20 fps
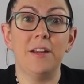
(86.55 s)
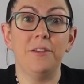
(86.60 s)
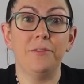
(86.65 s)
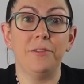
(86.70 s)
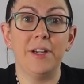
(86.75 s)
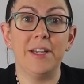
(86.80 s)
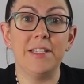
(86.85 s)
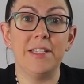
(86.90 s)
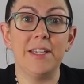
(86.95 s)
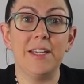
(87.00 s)
in
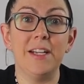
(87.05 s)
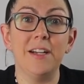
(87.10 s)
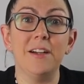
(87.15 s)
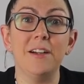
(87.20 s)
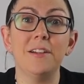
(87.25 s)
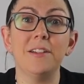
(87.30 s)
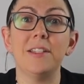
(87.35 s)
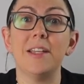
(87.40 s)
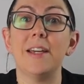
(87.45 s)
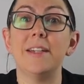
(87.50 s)
recent
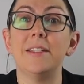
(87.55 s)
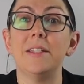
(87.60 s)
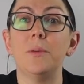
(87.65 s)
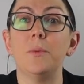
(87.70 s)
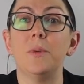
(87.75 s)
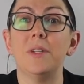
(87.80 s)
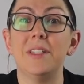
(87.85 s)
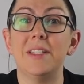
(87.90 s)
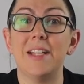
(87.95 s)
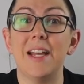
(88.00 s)
years as
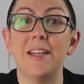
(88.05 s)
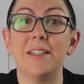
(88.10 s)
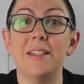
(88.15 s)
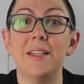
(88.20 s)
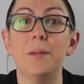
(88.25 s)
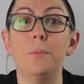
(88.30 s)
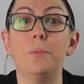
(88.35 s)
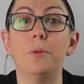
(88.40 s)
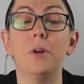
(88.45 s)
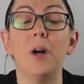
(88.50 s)
it was
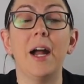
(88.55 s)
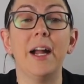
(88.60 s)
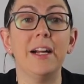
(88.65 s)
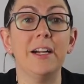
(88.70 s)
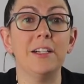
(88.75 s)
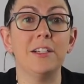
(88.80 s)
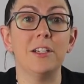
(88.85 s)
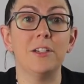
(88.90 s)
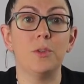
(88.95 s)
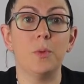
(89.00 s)
tested
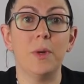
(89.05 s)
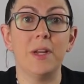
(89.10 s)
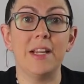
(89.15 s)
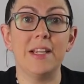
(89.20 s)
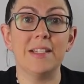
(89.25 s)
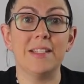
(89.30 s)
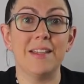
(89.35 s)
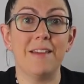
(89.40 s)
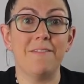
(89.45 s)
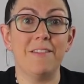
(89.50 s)
prior to
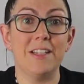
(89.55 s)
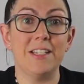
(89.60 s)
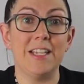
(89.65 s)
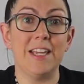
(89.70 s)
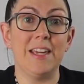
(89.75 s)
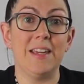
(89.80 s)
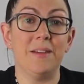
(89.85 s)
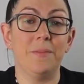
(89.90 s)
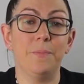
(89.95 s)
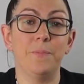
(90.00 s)

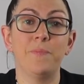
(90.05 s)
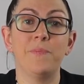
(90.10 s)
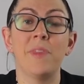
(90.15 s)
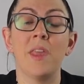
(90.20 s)
2017.